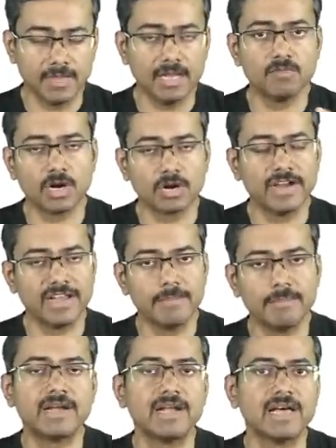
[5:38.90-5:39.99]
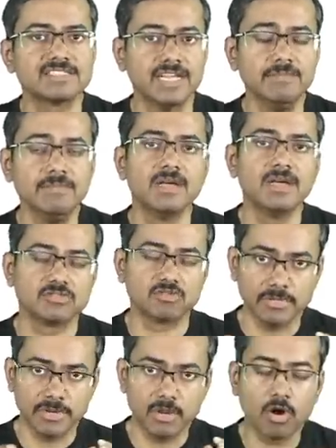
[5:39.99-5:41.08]
than what we attempted last time. It's
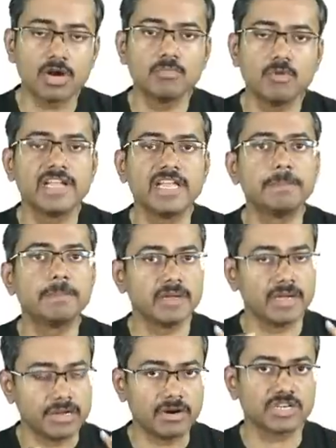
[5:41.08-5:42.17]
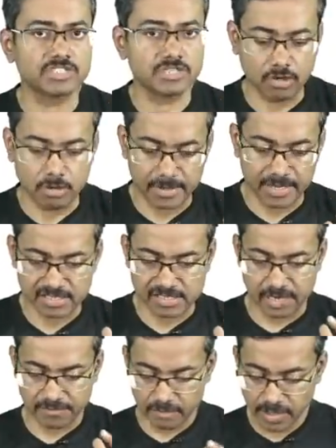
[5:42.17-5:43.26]
going to be a lot more deep introduction topic
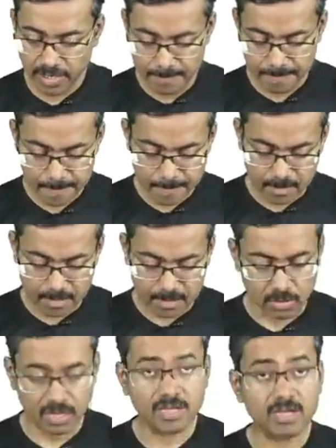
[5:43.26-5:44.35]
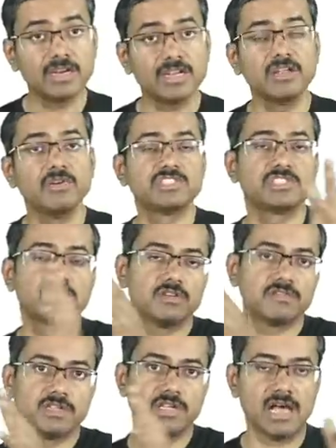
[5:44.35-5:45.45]
itself. Okay, it's not a continuation
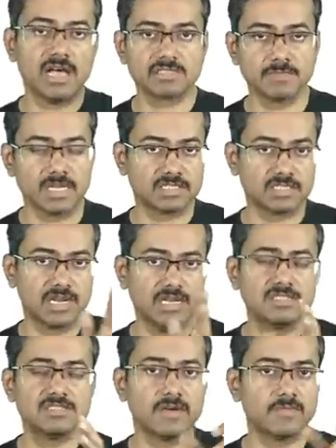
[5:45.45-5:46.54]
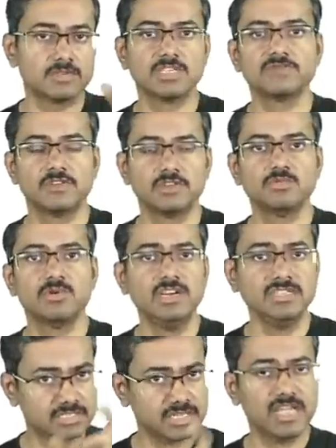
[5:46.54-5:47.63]
of the last master class that was just for two
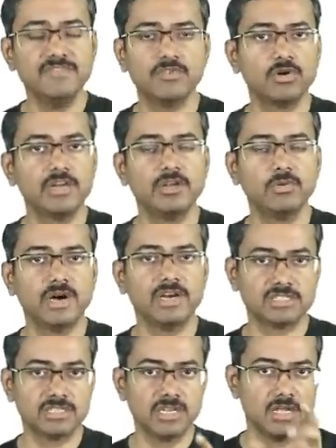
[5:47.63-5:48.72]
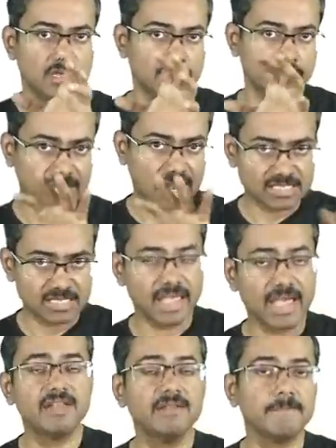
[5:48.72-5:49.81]
hours. It's again for only two hours, but that's
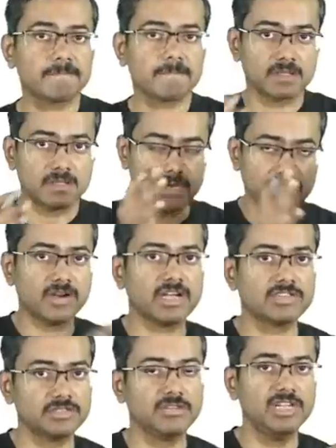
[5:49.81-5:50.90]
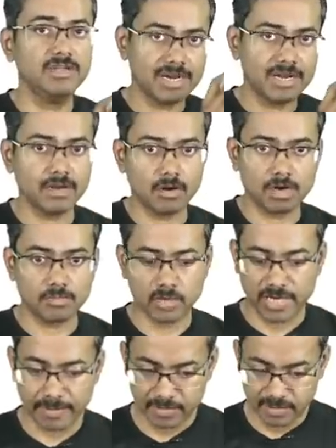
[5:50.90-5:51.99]
again the introduction only, but in a lot
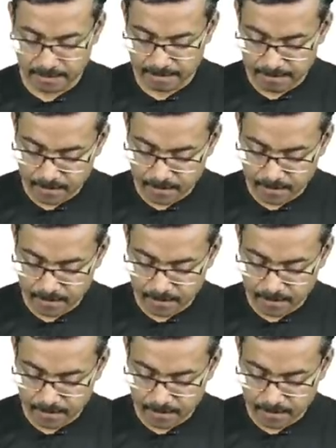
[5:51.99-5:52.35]
more depth.